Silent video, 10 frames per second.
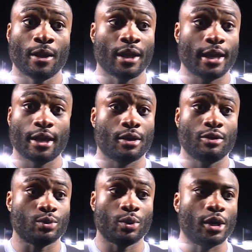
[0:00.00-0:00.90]
Yeah,
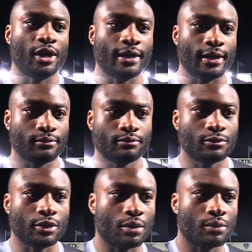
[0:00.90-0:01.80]
because we work on that,
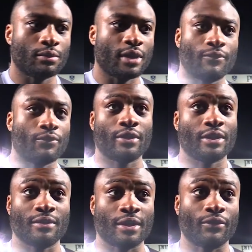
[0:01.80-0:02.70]
you know,
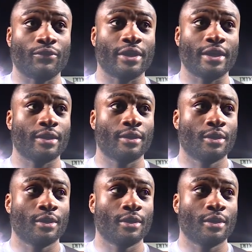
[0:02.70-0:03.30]
every Friday